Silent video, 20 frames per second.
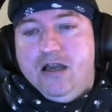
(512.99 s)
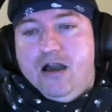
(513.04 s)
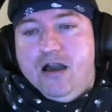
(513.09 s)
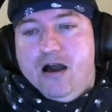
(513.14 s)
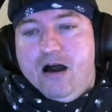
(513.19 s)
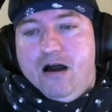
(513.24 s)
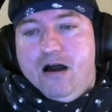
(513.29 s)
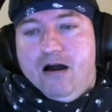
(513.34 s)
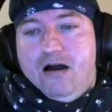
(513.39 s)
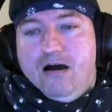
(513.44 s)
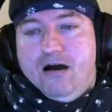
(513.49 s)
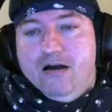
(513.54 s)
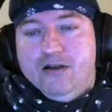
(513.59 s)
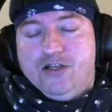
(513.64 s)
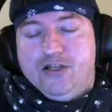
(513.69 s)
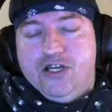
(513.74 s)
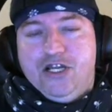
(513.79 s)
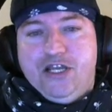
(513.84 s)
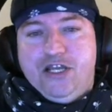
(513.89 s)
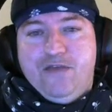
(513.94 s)
going
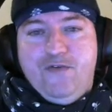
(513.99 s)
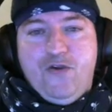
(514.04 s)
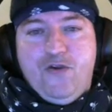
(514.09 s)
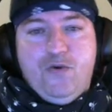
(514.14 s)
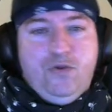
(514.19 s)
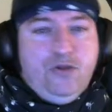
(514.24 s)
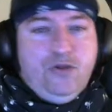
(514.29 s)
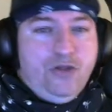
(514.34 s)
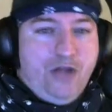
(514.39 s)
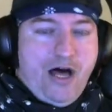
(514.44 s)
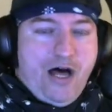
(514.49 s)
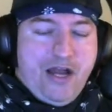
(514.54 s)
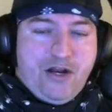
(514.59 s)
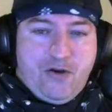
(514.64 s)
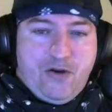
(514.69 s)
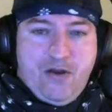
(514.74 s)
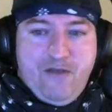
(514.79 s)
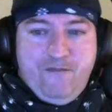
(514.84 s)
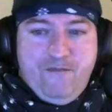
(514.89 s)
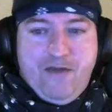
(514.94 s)
to give you a lot of
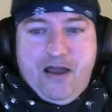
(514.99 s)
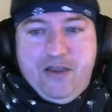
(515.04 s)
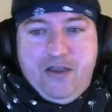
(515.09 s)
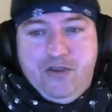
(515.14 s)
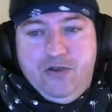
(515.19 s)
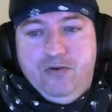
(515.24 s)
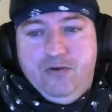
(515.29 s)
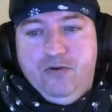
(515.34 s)
great value.